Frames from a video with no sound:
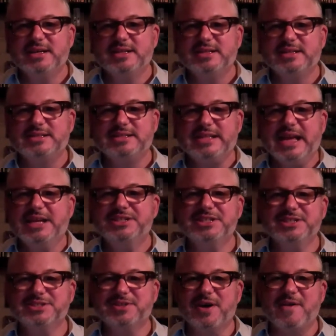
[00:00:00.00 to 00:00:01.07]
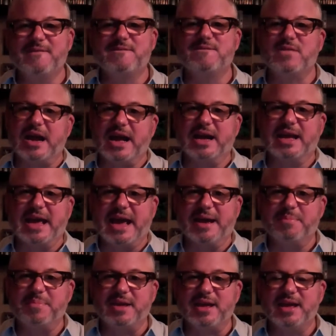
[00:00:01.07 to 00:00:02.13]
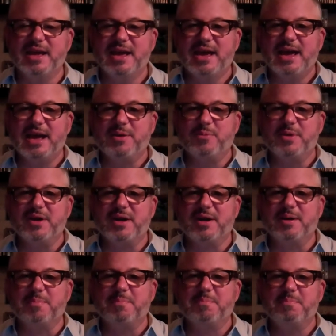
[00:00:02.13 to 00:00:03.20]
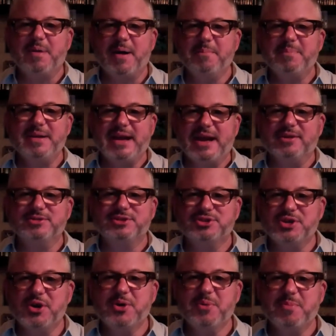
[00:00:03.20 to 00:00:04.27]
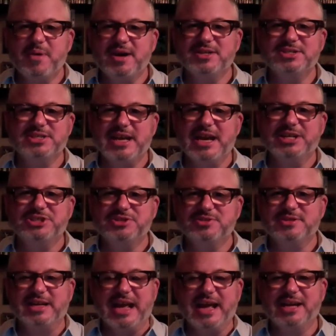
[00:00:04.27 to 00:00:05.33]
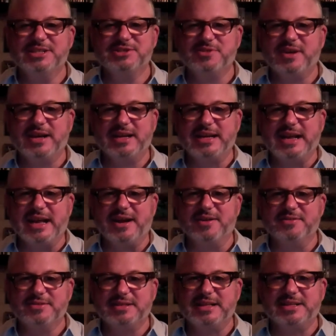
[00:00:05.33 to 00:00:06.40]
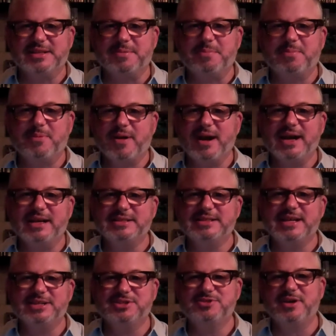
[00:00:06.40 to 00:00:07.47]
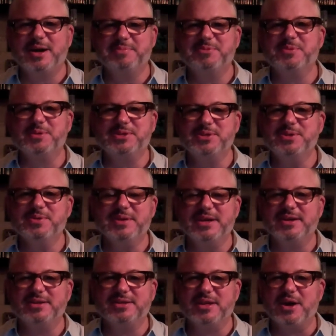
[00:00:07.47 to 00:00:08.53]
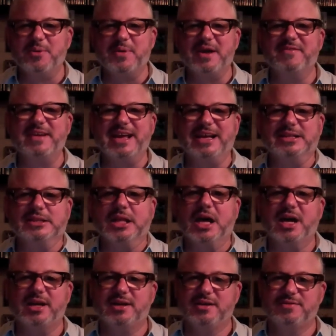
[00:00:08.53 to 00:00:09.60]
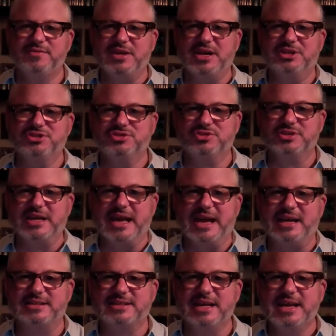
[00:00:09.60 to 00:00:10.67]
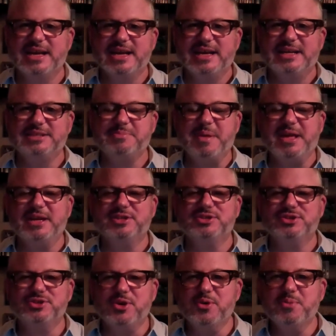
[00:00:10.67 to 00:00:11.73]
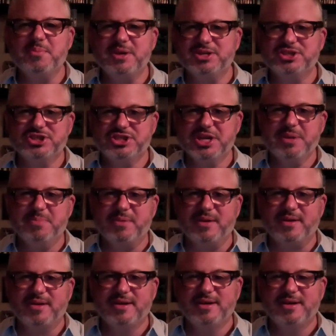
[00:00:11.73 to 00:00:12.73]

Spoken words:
this nation has gone frack happy, and we are pumping out so much natural gas right now that the price has dropped to a 2-year low. We have a glut of natural gas. It has made it so much cheaper